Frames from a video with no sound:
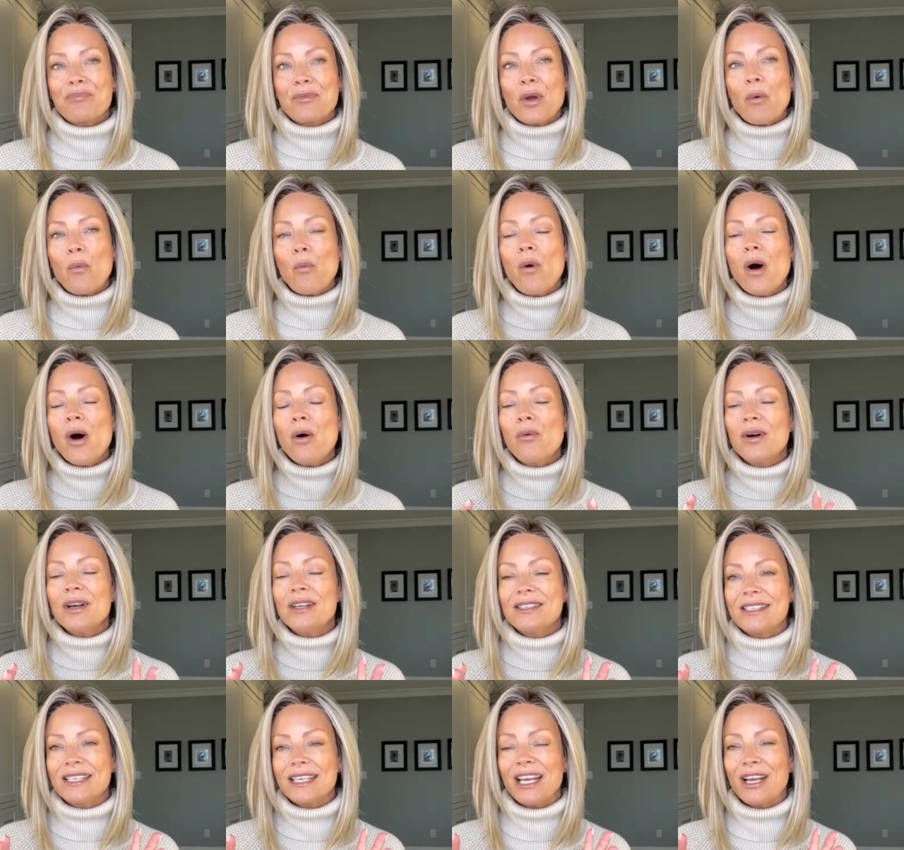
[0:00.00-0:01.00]
what
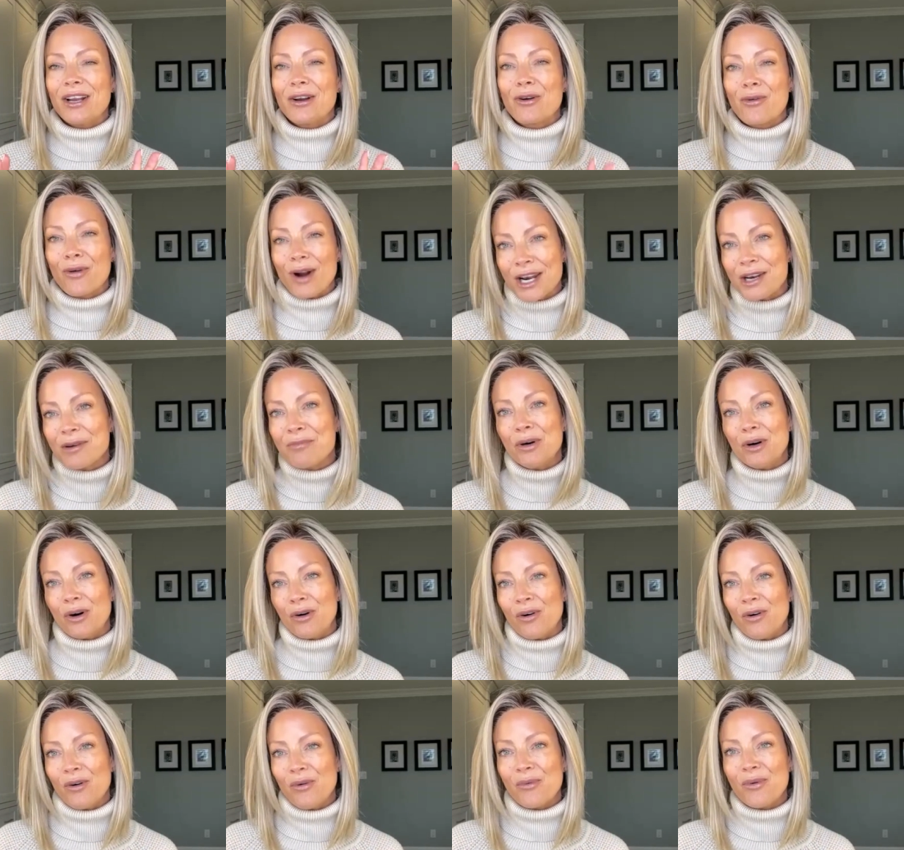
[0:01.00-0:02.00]
was
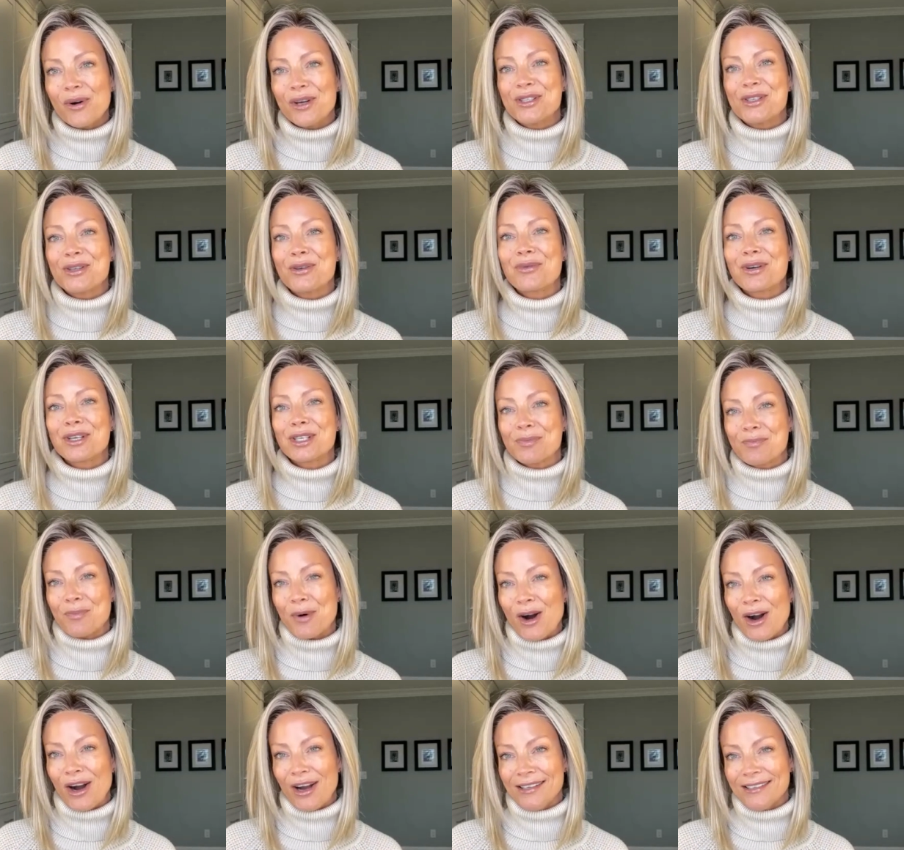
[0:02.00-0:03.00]
incredible was the
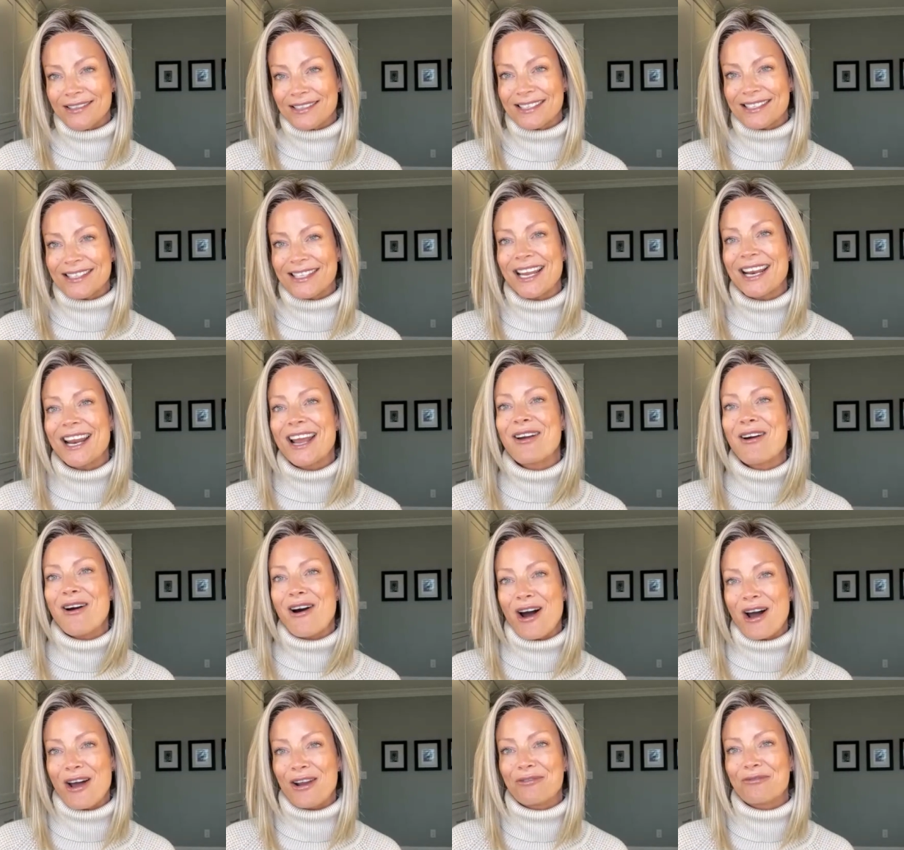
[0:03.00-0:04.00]
response that I
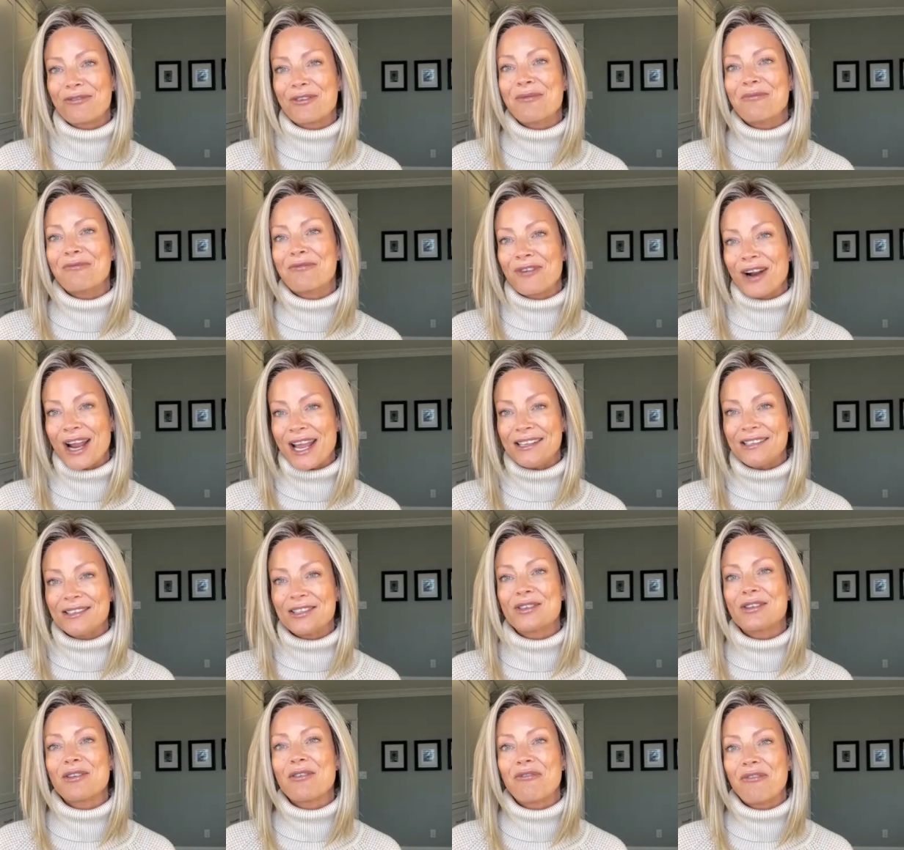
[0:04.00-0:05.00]
got from
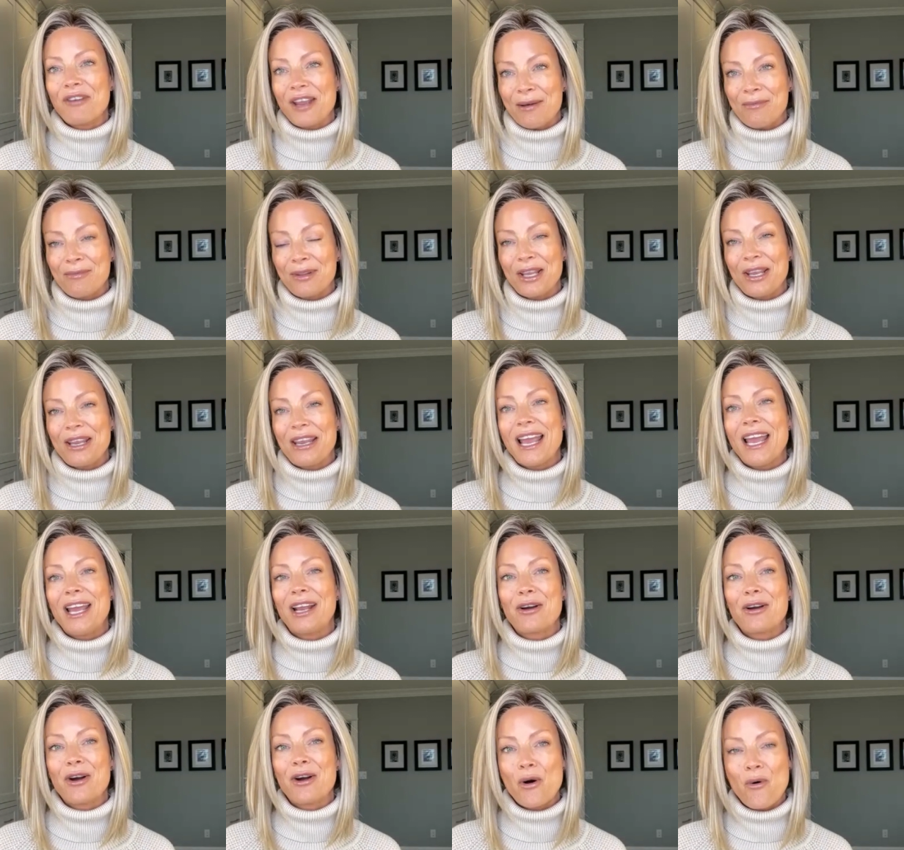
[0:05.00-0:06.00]
friends, family,
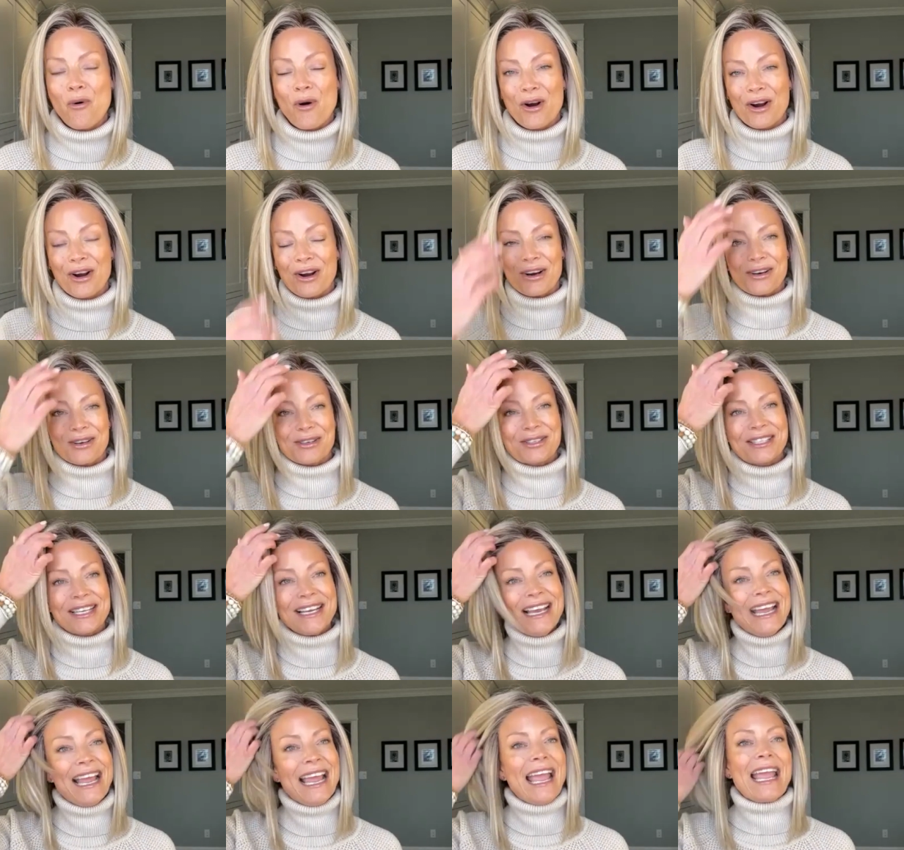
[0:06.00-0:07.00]
and coworkers.
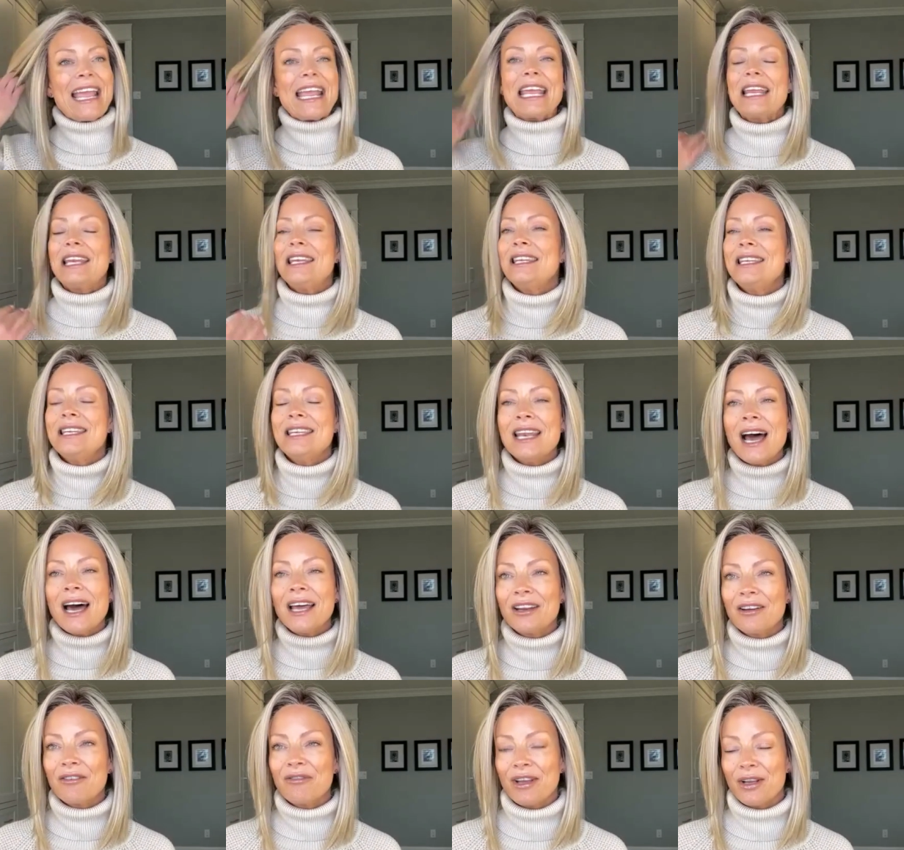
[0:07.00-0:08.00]
None
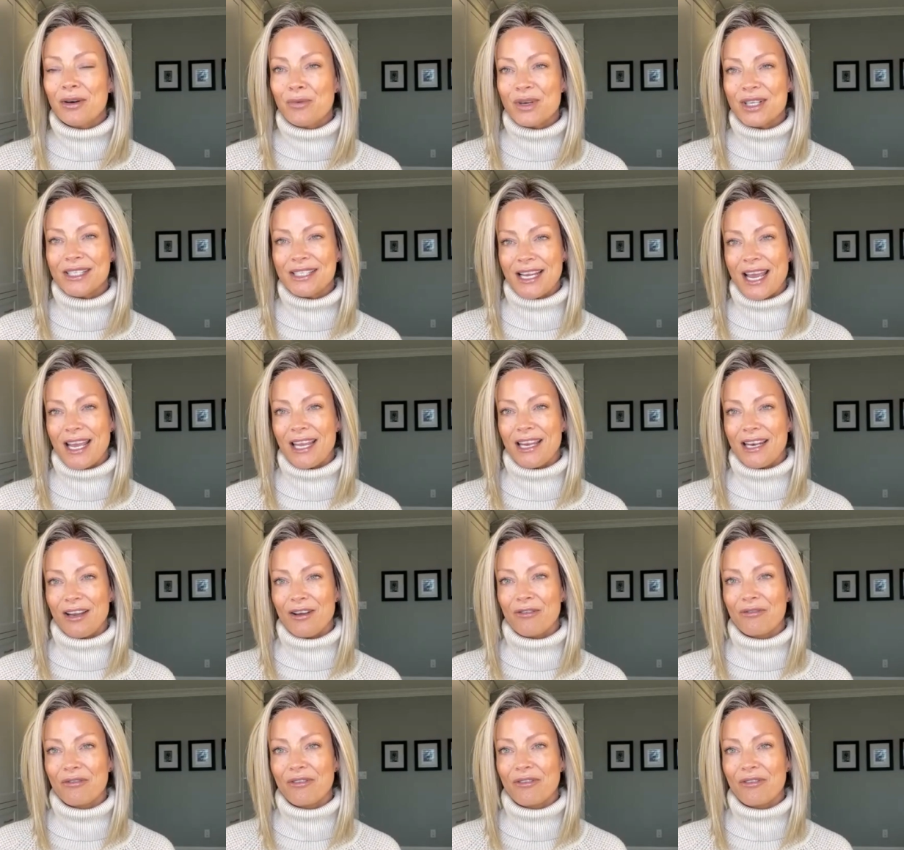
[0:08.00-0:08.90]
of it was negative.